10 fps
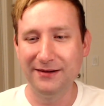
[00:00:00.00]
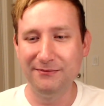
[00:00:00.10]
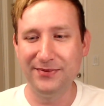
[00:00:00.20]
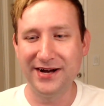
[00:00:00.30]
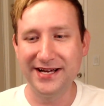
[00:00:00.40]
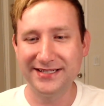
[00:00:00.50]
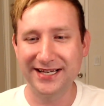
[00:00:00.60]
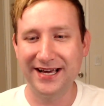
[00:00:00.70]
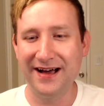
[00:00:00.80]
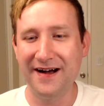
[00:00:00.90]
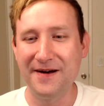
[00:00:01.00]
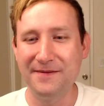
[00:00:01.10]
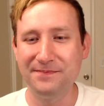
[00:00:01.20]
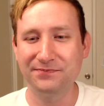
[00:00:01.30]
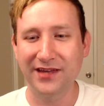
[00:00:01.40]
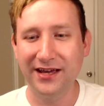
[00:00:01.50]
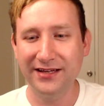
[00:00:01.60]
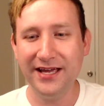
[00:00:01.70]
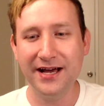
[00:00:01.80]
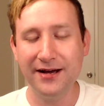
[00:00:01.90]
But,
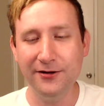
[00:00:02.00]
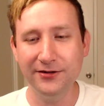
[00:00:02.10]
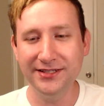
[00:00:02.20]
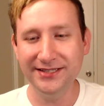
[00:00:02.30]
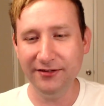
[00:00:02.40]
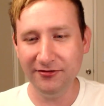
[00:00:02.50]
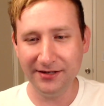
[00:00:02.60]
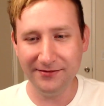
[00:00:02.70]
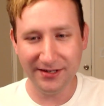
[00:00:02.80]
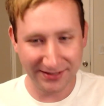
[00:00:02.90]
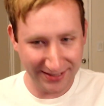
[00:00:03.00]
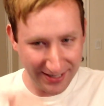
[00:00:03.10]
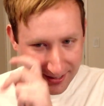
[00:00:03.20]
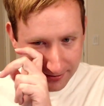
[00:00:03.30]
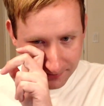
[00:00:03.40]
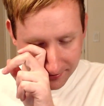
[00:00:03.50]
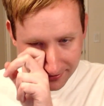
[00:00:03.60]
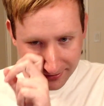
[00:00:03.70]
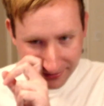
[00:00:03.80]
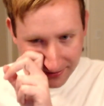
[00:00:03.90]
yeah. Oh, good to see everyone coming in. What's up?
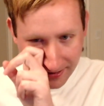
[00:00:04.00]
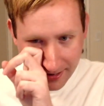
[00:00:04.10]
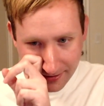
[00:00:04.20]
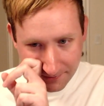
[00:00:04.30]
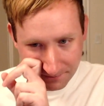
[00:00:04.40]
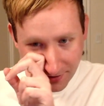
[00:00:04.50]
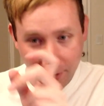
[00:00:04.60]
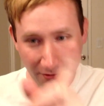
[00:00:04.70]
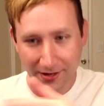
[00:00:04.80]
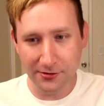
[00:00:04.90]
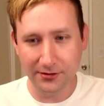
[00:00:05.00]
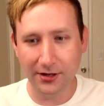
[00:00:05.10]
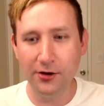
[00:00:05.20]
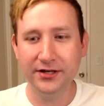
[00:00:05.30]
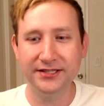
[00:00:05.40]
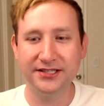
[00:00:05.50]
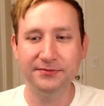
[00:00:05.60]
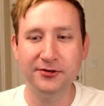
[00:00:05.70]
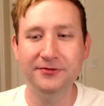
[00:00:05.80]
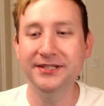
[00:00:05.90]
Oak and
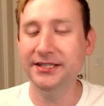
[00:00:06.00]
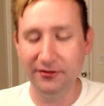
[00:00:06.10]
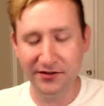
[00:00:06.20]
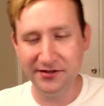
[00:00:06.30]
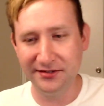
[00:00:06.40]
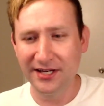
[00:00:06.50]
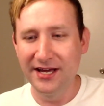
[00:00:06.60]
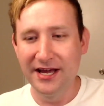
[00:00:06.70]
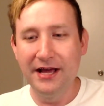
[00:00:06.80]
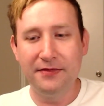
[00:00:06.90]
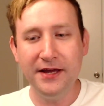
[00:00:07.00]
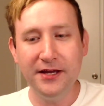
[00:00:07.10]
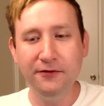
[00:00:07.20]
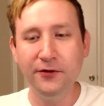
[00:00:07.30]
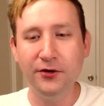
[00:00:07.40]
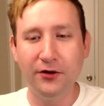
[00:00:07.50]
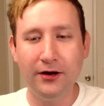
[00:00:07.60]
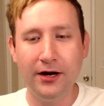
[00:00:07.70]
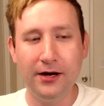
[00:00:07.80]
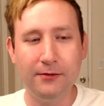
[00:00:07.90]
Smoke Whiskey Reviews. Thank you for
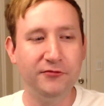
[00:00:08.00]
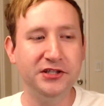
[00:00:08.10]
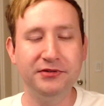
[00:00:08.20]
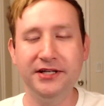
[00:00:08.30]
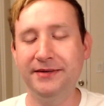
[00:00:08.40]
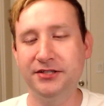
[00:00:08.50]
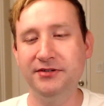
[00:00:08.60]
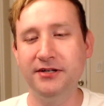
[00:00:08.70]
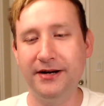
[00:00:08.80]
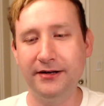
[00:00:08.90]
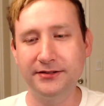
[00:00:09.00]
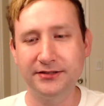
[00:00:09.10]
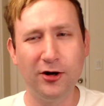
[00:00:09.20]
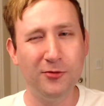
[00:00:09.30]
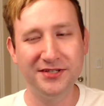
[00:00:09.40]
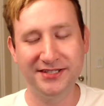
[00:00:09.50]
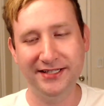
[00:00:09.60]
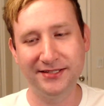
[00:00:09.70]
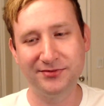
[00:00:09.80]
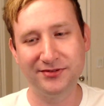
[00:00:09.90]
retweeting my tweet about almost hitting
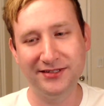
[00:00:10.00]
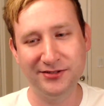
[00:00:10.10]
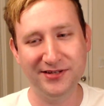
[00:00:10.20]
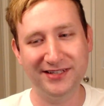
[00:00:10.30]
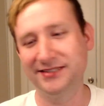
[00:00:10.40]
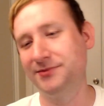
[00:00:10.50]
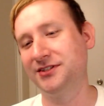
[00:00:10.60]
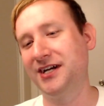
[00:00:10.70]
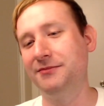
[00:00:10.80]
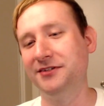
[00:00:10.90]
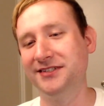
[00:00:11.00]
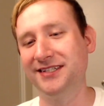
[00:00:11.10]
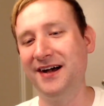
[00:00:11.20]
2,000 subscribers.